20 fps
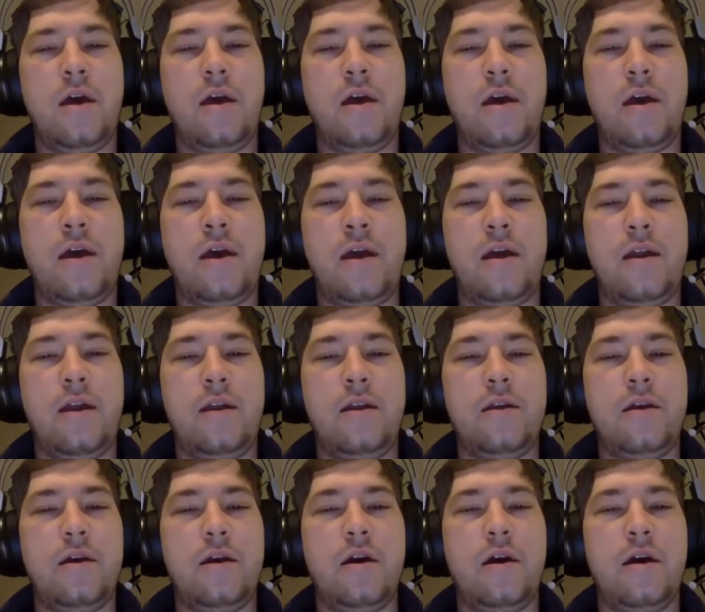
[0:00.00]

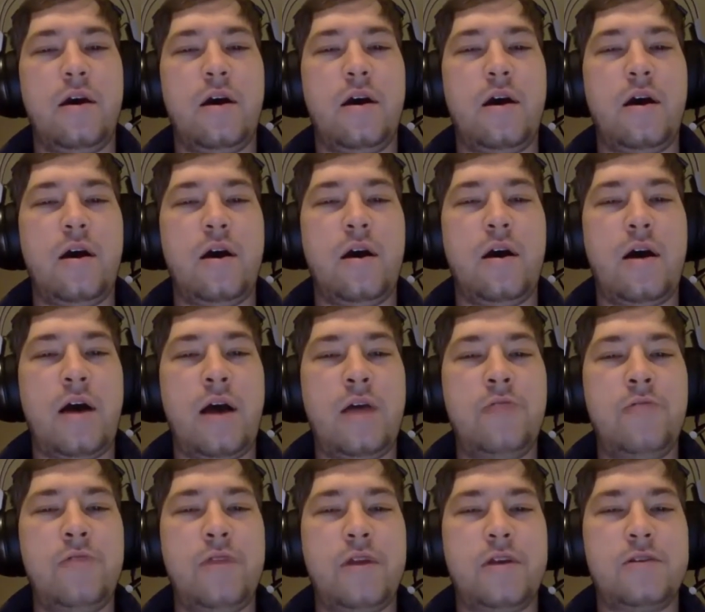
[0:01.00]
and I
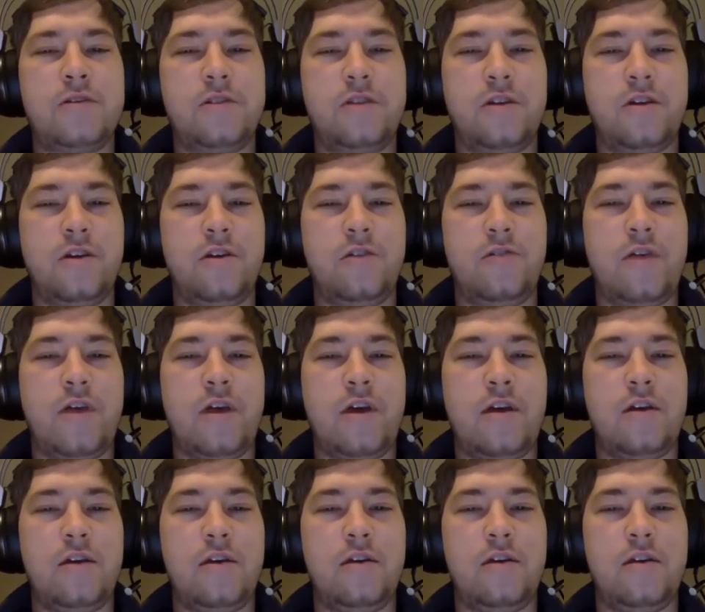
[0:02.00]
would actually argue
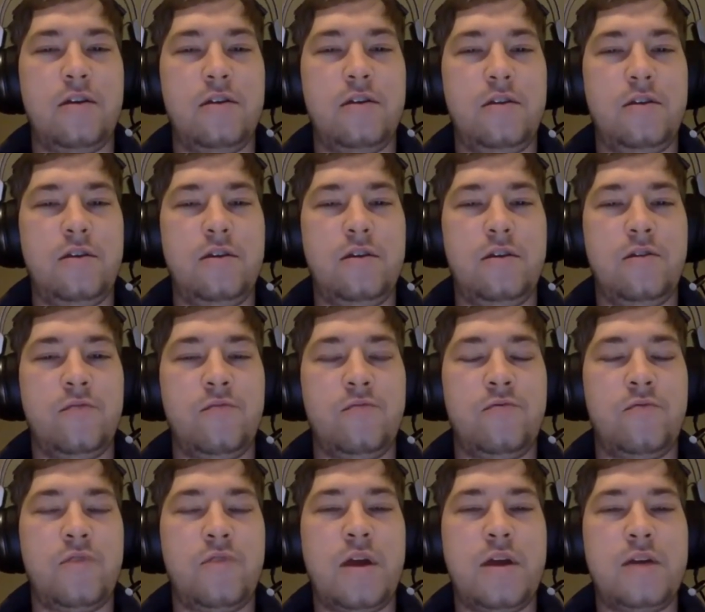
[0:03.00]
that the
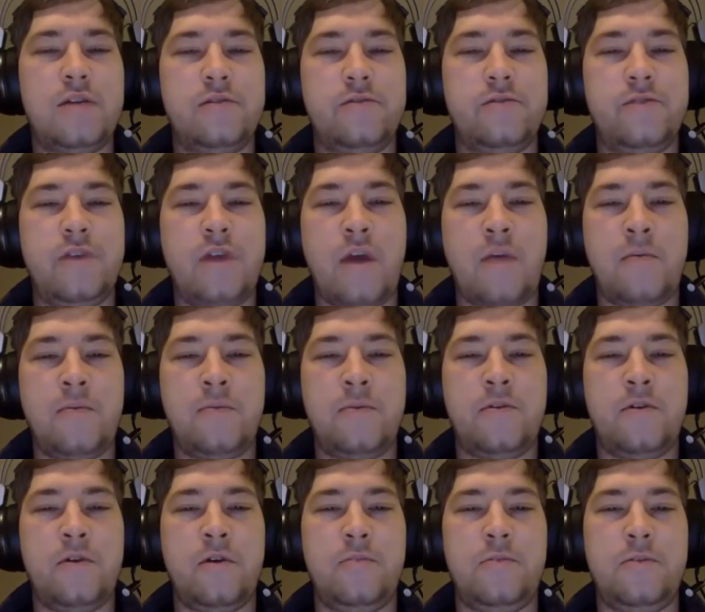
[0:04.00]
rise of the M M O
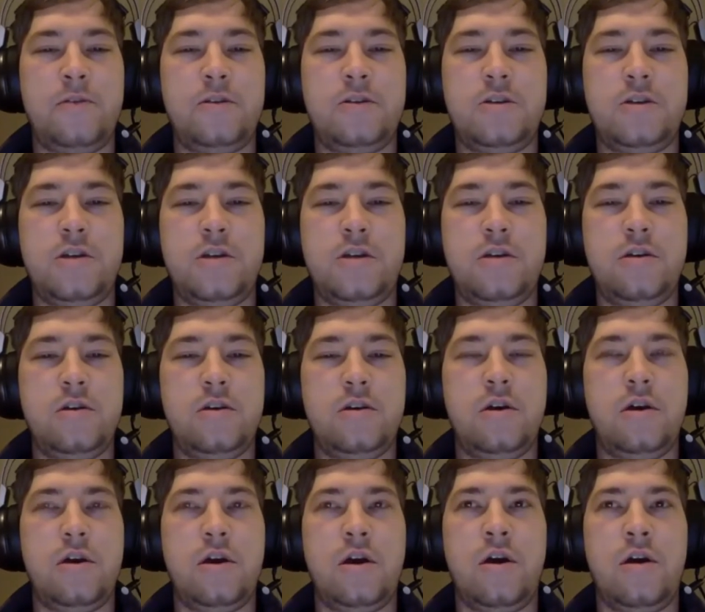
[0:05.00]
R P G
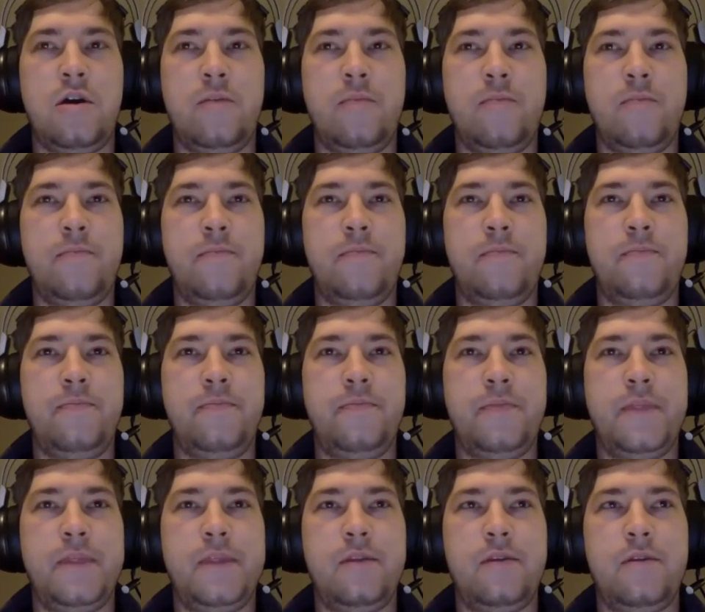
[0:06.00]
um,
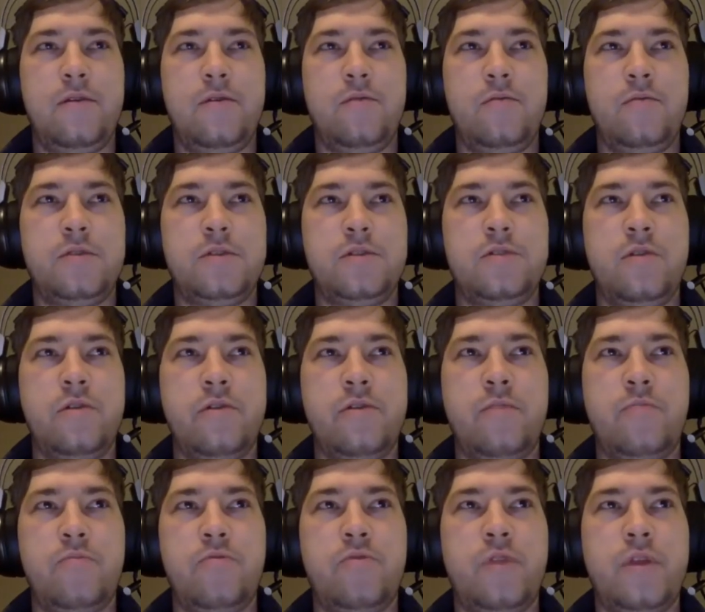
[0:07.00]
was sort of
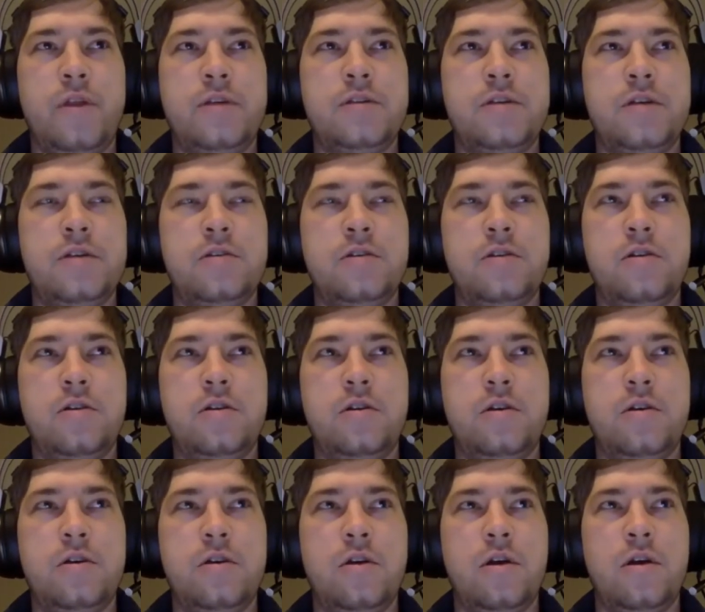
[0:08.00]
the
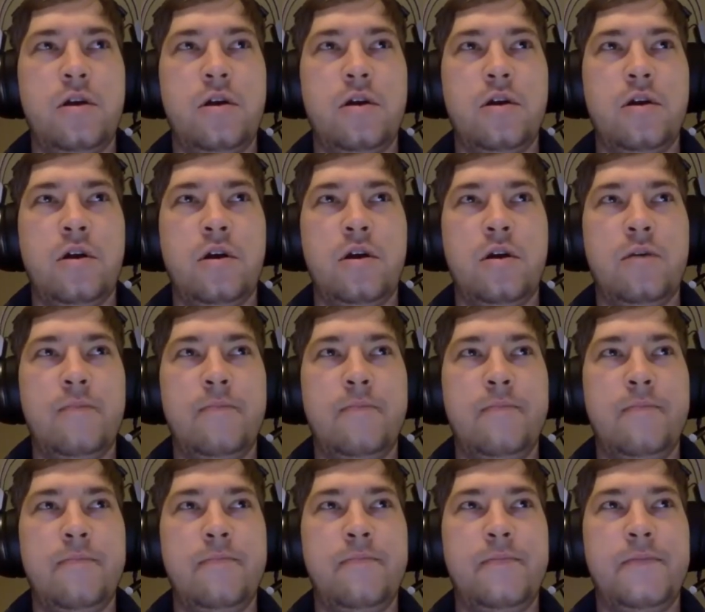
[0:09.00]
predecessor. Um,
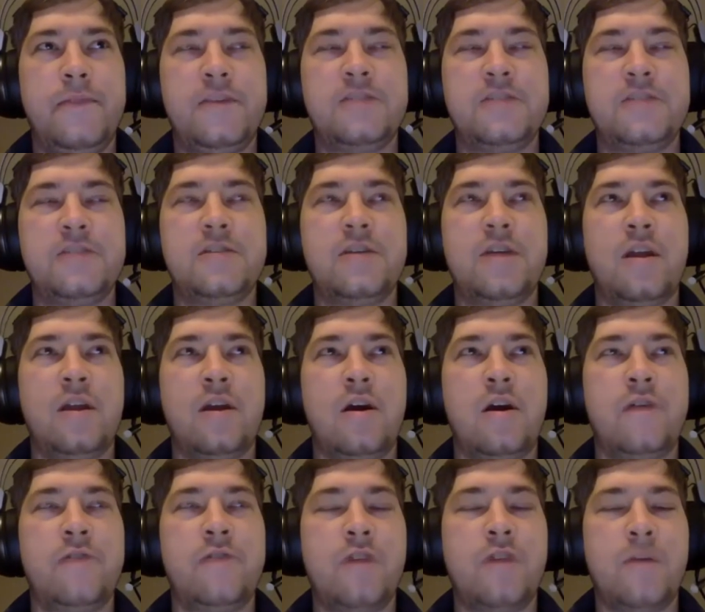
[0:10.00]
this is getting
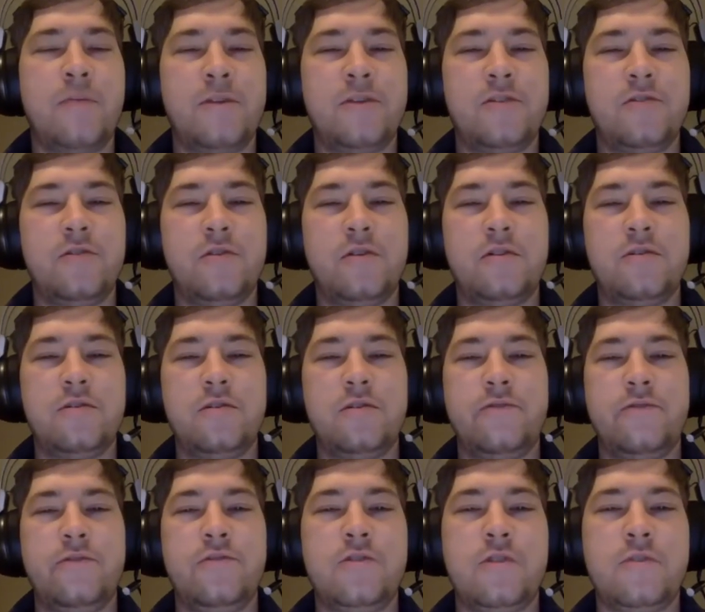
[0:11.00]
off topic to a, to a
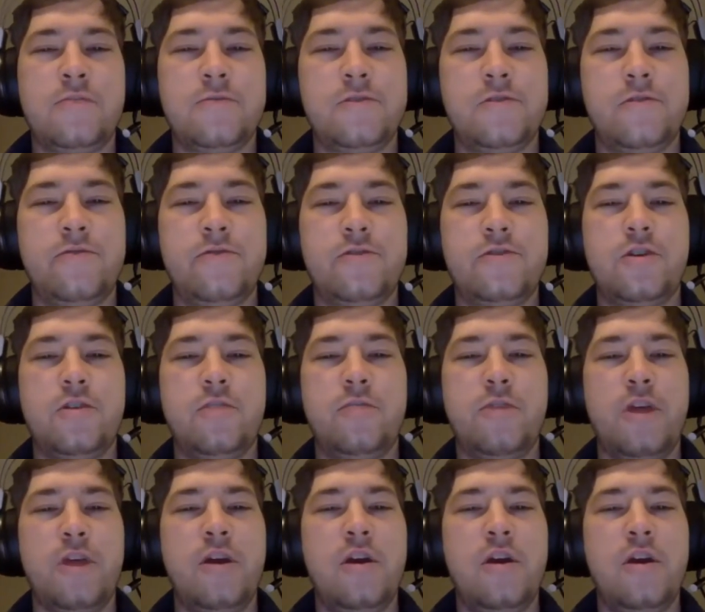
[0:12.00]
future episode for sure, but